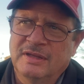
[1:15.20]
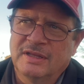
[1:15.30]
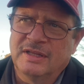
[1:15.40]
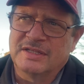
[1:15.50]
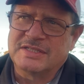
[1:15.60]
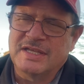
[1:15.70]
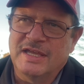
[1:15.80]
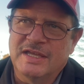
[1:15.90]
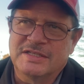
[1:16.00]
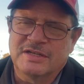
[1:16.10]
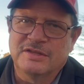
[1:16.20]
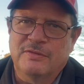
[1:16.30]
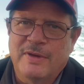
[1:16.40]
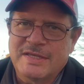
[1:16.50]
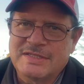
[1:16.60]
Let's say it's on the
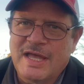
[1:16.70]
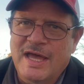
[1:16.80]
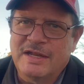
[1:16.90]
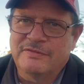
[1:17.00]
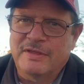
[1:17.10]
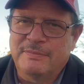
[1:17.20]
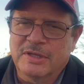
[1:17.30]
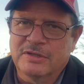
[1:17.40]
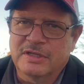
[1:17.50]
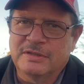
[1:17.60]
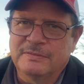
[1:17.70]
west side of the building